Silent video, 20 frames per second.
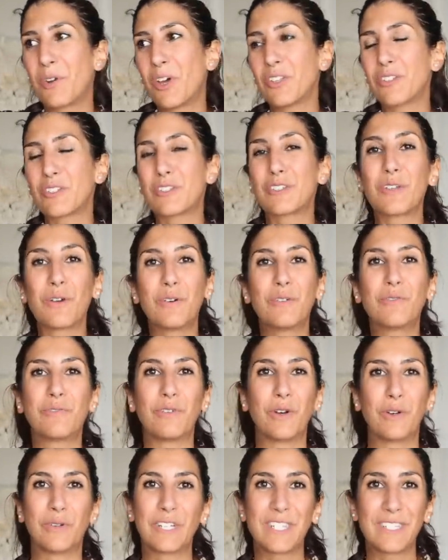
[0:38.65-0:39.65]
not so
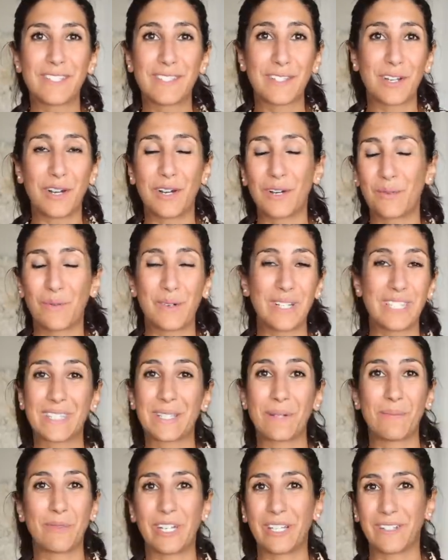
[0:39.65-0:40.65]
focused on what
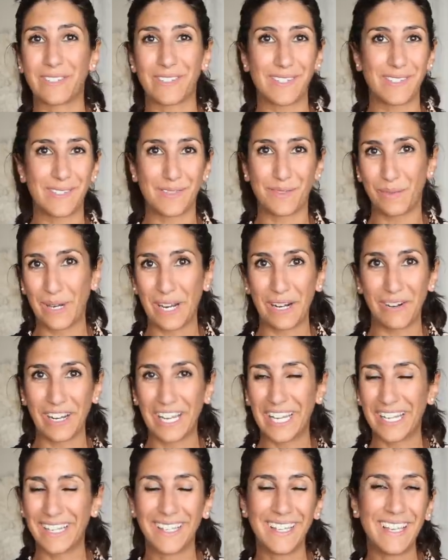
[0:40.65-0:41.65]
someone else is
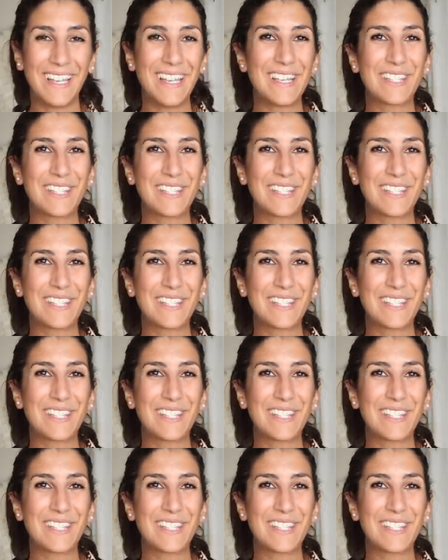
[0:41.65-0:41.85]
wearing.